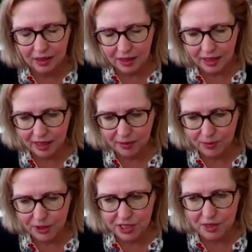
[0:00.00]

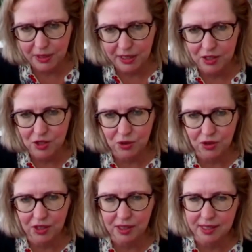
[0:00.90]
and just making sure
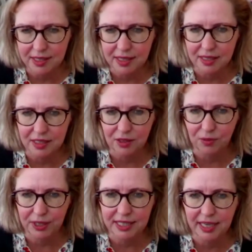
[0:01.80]
that the decisions that
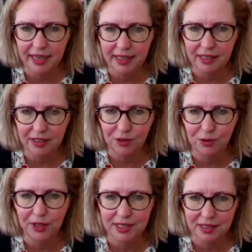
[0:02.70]
we take are
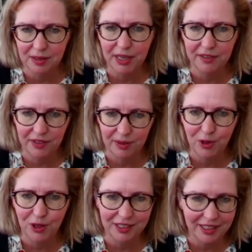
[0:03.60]
always in the back of our
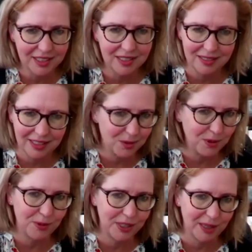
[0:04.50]
mind. That's
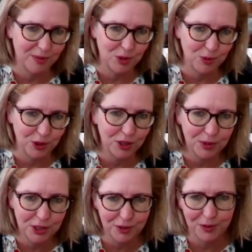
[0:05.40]
why we come to work.
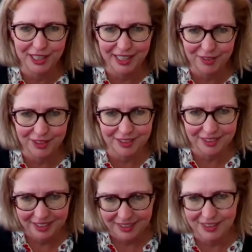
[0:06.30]
We don't want to have
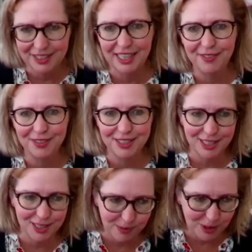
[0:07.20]
the safer
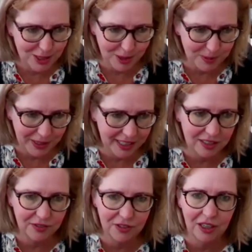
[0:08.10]
system because no planes
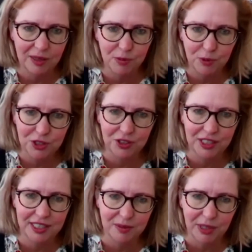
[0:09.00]
are flying, but we do
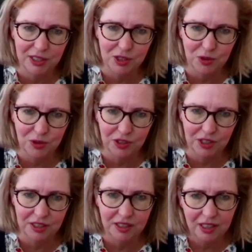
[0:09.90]
need to make sure
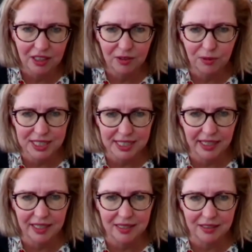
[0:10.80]
that we're
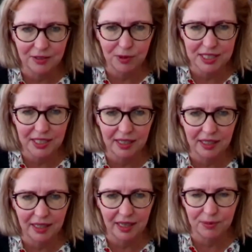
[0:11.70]

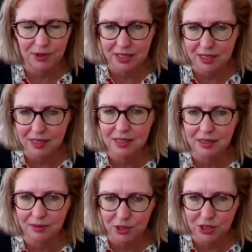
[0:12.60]
setting up the
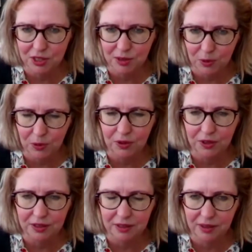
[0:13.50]
system to
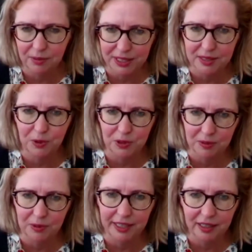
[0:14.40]
support the best
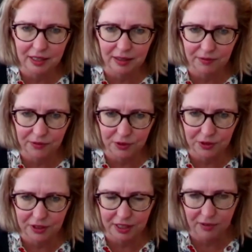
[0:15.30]
possible outcome
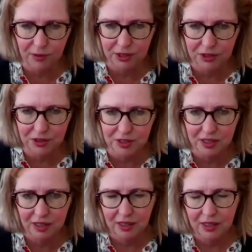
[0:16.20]
for everyone who's
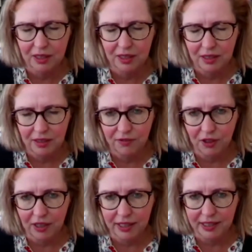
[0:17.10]

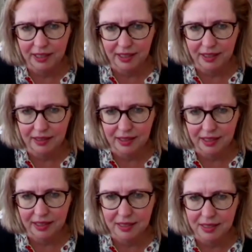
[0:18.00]
flying in
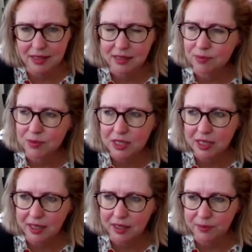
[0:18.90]
our systems.
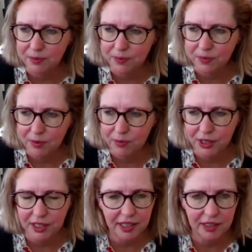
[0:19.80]

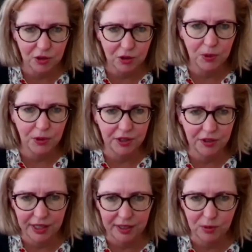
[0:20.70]
But yeah, your point
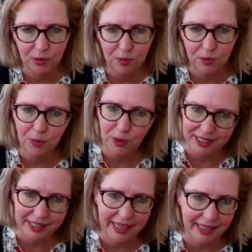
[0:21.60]
around
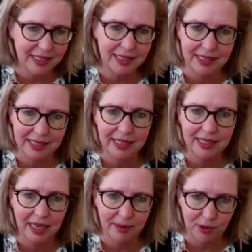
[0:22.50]
when the accident does
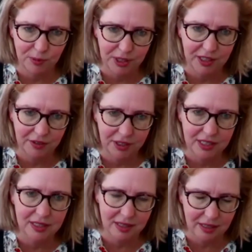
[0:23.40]
happen and when
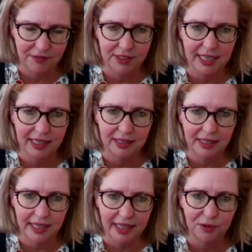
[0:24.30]
is a fatality,
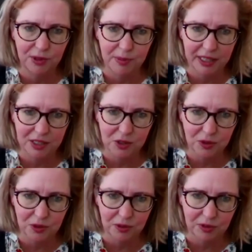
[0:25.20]
how do we make
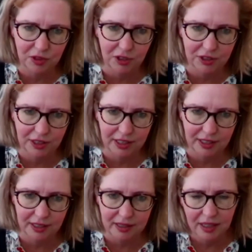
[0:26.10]
sure that we've got
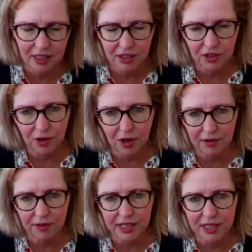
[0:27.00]
the right
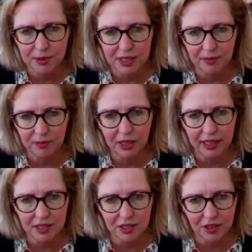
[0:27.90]
arrangements in
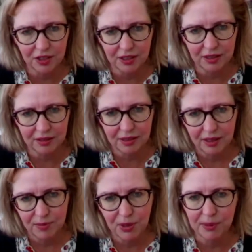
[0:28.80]
place so that
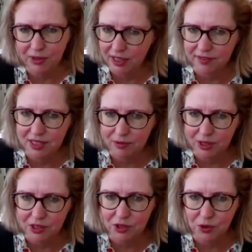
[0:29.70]
people have
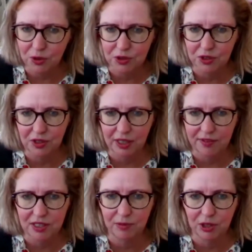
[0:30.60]
someone to talk to, have
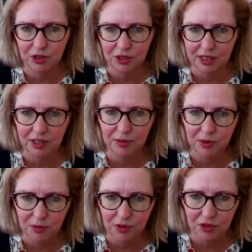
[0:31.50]
someone who can help
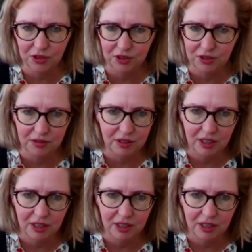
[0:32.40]
them through